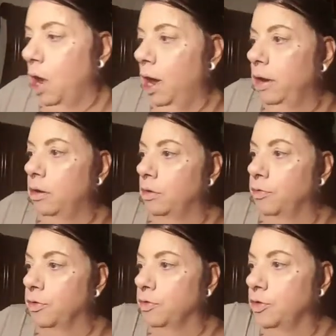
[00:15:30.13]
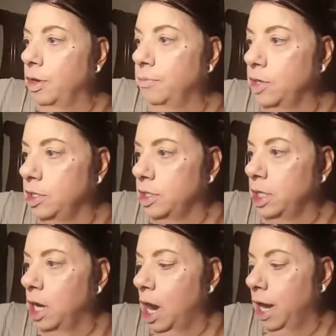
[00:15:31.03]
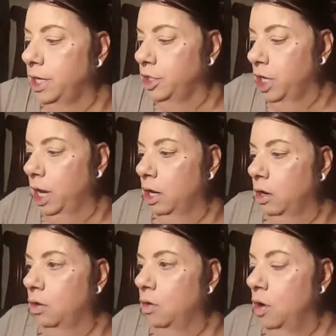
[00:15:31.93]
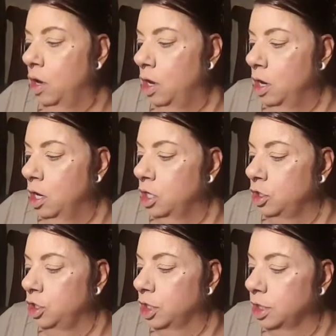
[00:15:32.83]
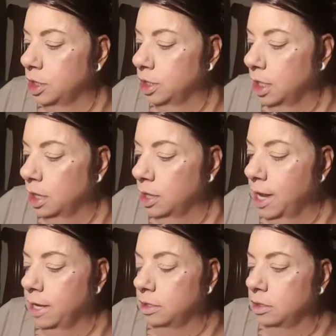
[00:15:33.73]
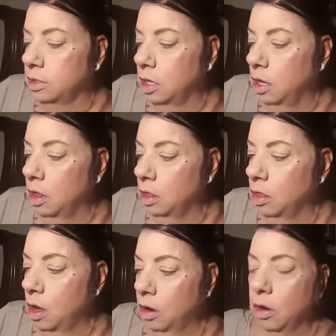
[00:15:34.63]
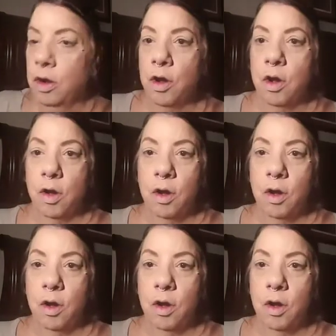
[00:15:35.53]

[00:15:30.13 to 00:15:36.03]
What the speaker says: I don't know, for some reason eyeshadow just lasts longer